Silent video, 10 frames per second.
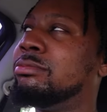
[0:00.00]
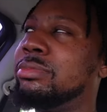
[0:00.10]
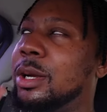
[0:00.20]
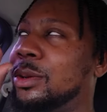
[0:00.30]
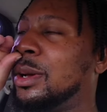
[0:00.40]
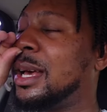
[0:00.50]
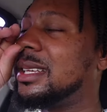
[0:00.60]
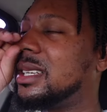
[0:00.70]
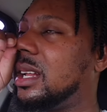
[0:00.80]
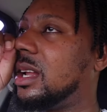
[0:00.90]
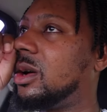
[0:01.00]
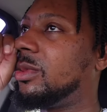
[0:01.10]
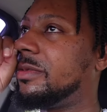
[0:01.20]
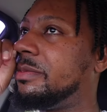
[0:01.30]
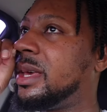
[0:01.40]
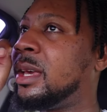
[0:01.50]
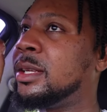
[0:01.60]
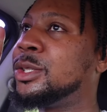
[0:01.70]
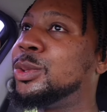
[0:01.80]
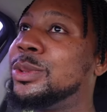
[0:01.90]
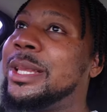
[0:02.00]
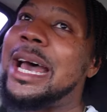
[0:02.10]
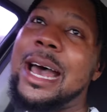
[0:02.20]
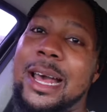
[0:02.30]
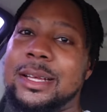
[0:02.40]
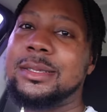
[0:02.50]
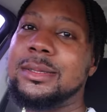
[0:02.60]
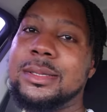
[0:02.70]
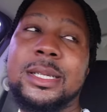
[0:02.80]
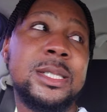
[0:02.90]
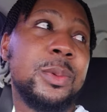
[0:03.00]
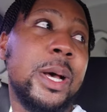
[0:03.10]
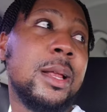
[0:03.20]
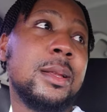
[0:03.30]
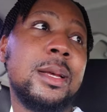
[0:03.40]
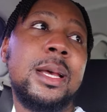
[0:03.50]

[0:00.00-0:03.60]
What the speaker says: Bring you guys along with me to that as well.